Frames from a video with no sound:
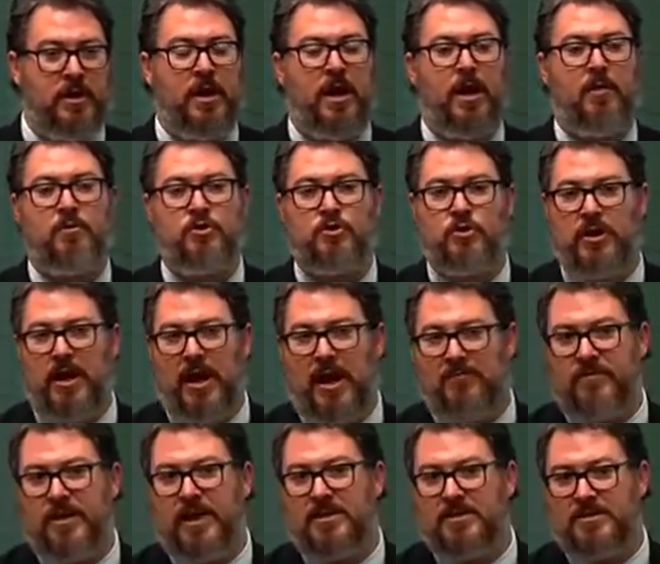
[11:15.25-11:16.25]
And we should have
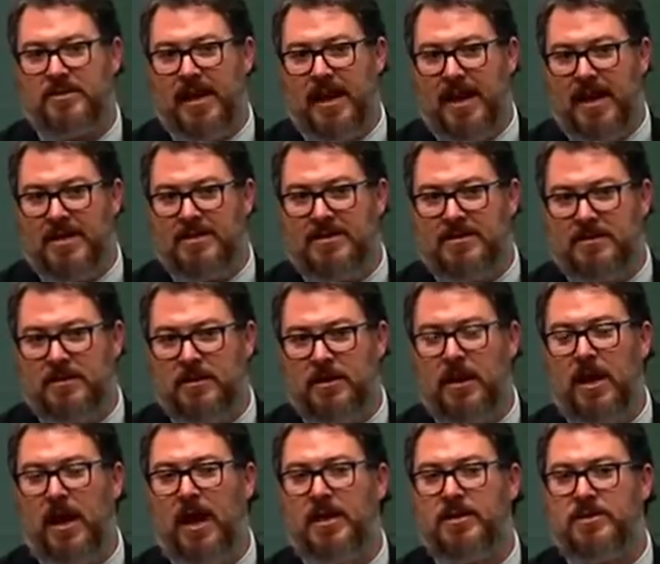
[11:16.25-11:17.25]
that stance
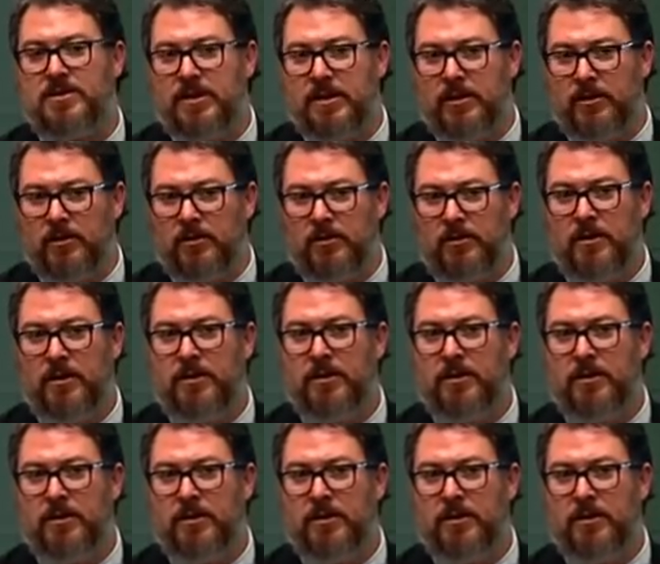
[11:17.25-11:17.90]
until